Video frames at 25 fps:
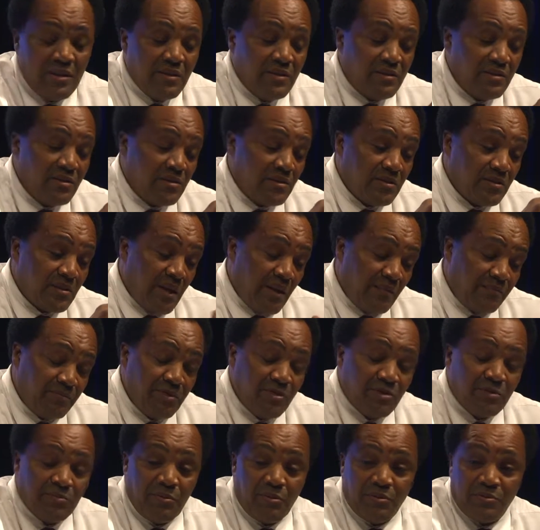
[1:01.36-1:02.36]
stopped
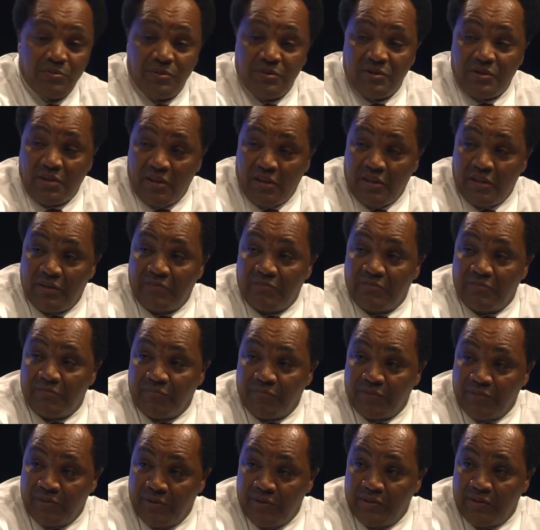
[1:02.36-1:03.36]
this person's heart from
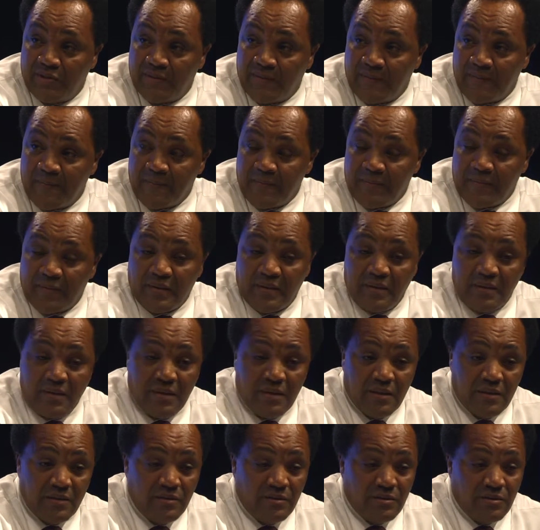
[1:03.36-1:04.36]
breathing.
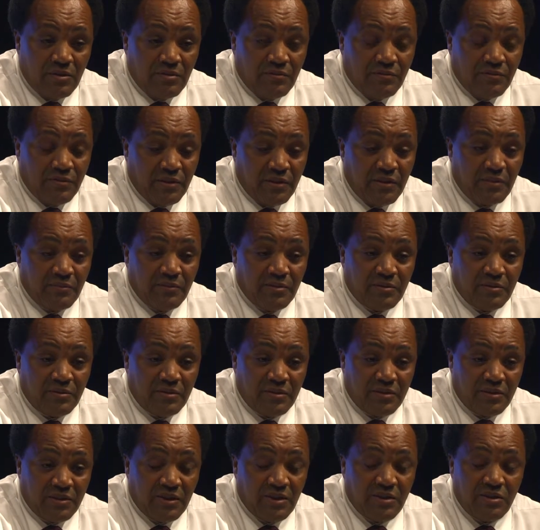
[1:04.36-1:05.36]
And for them to
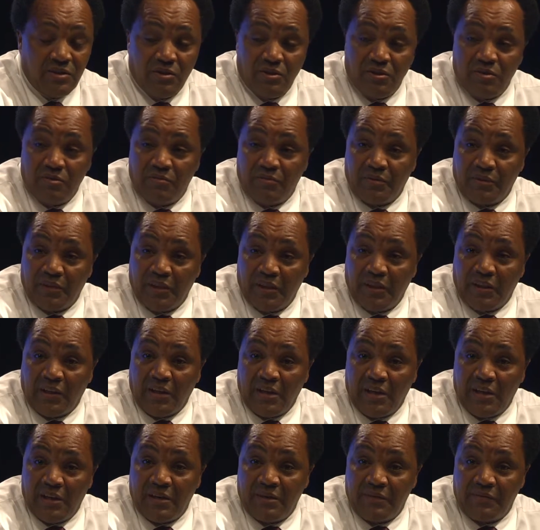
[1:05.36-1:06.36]
continue on with their
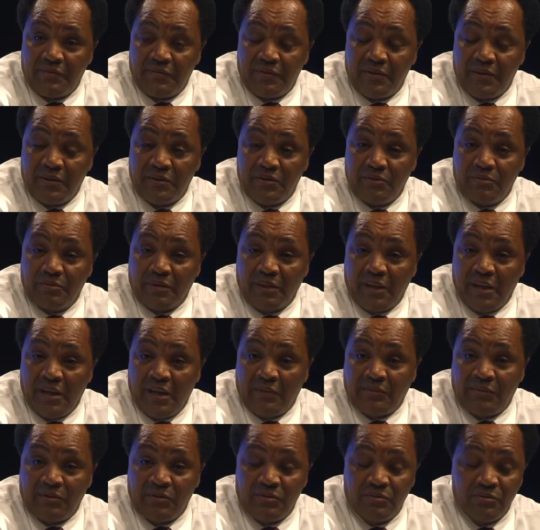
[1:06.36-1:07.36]
life and do what they
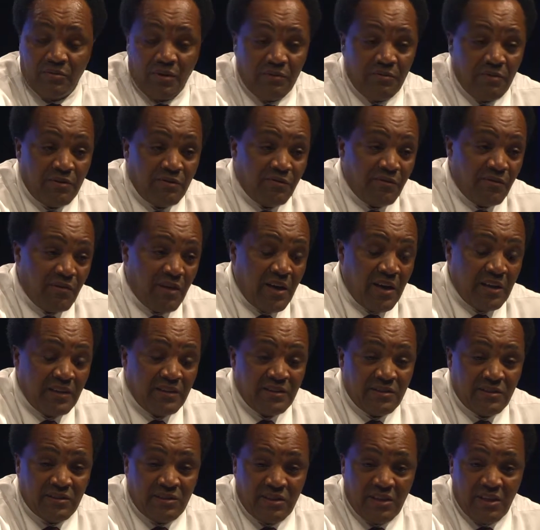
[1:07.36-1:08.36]
have to do every Friday
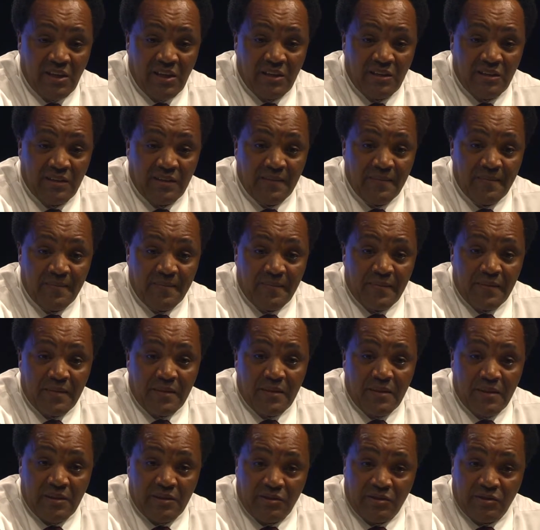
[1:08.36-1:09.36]
and Saturday,
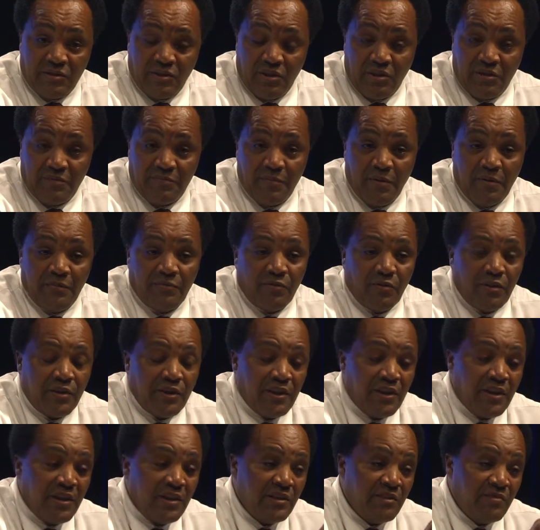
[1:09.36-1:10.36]
it's tough. But for the
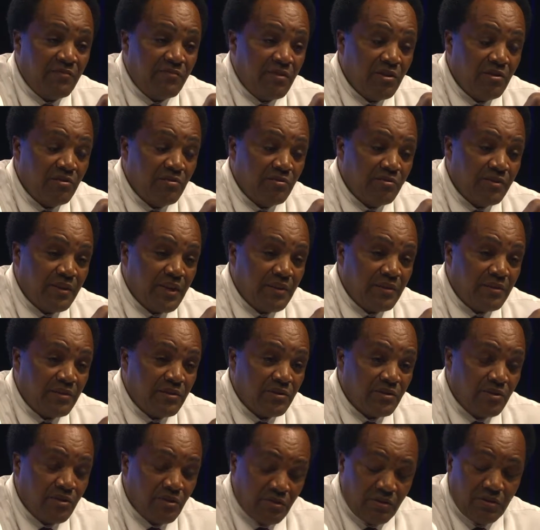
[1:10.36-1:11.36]
individual that
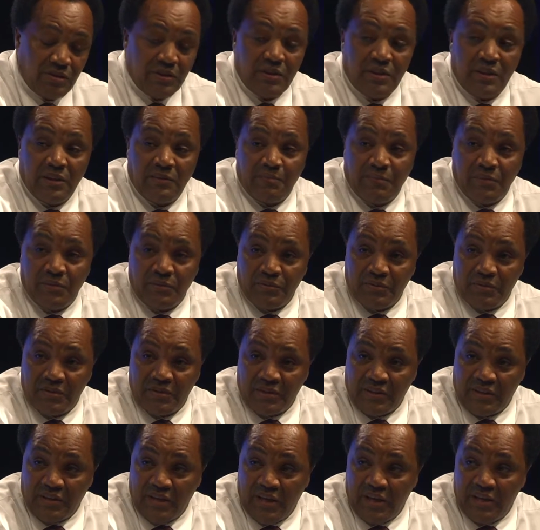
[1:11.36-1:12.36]
took that
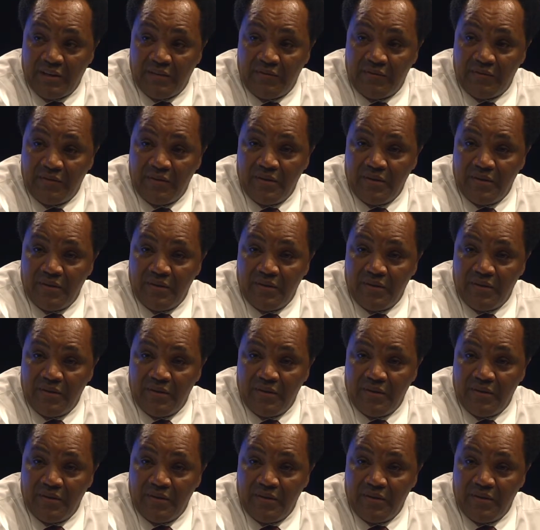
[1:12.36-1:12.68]
person's life,